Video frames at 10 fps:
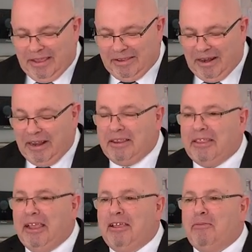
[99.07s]
So I'd like to
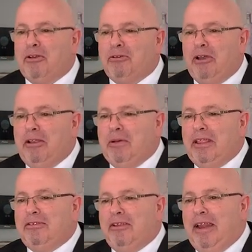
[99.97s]
thank you for joining with
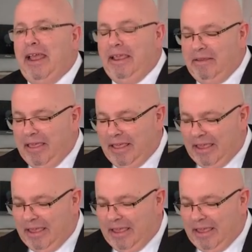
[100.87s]
us today,